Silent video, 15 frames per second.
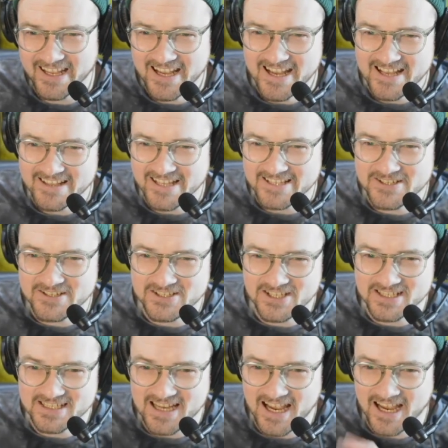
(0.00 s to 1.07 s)
This is
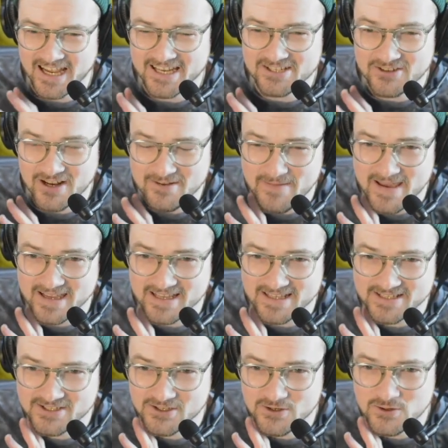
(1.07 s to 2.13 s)
just, I try to make it
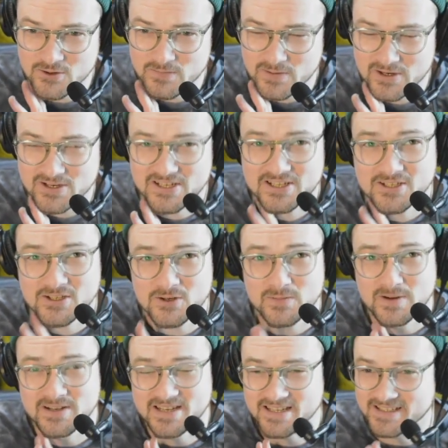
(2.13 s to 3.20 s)
super, super
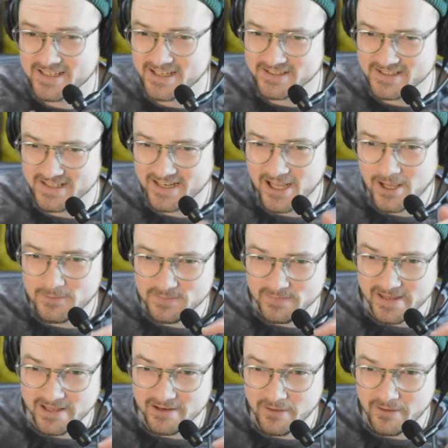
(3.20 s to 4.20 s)
detailed so that it helps me later.